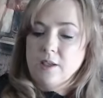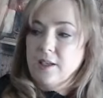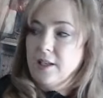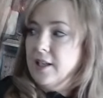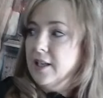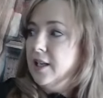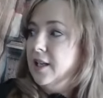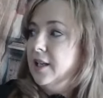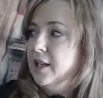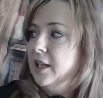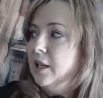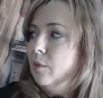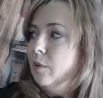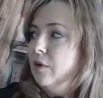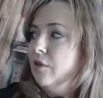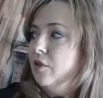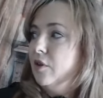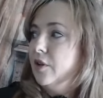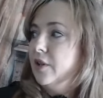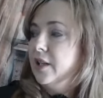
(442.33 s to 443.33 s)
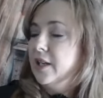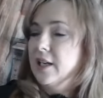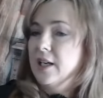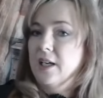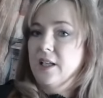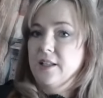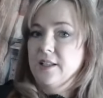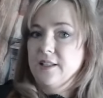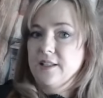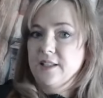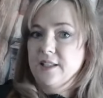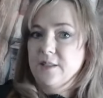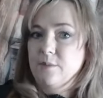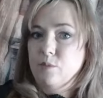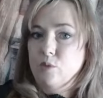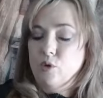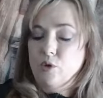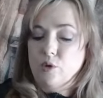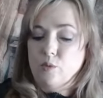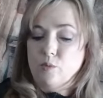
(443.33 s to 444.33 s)
Okay, again we've got the card that
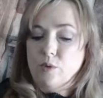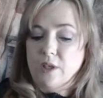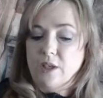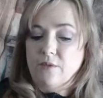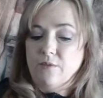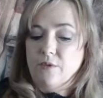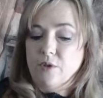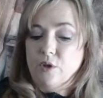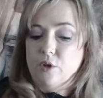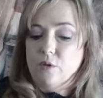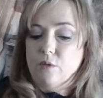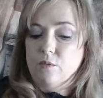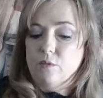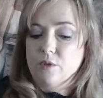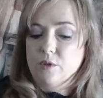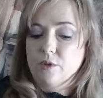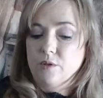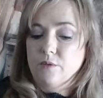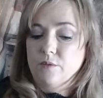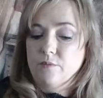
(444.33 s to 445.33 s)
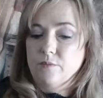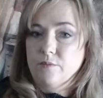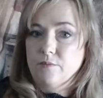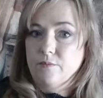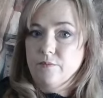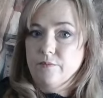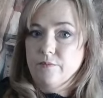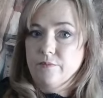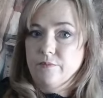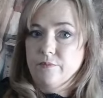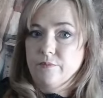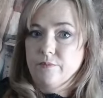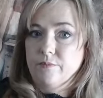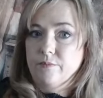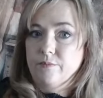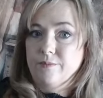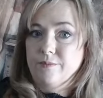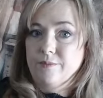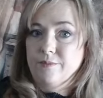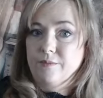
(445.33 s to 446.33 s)
says more than one involved.
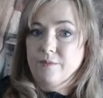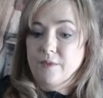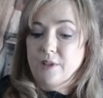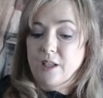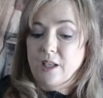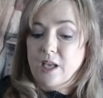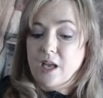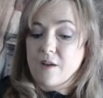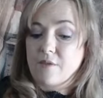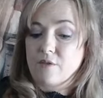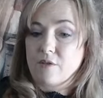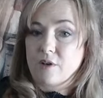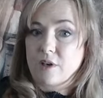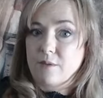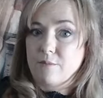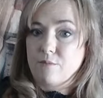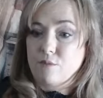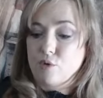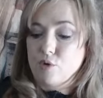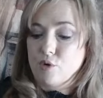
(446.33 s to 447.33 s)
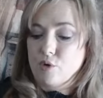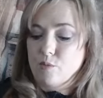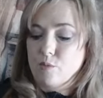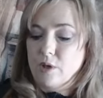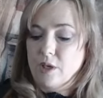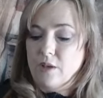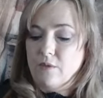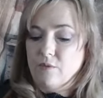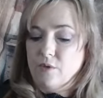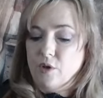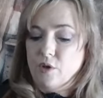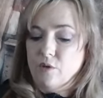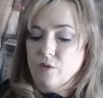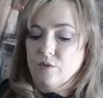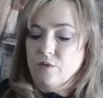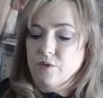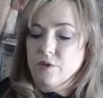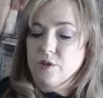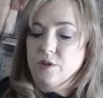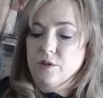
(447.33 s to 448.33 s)
Cover up, more than one
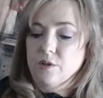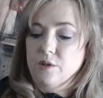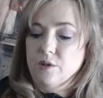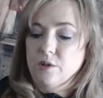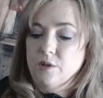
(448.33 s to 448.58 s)
involved.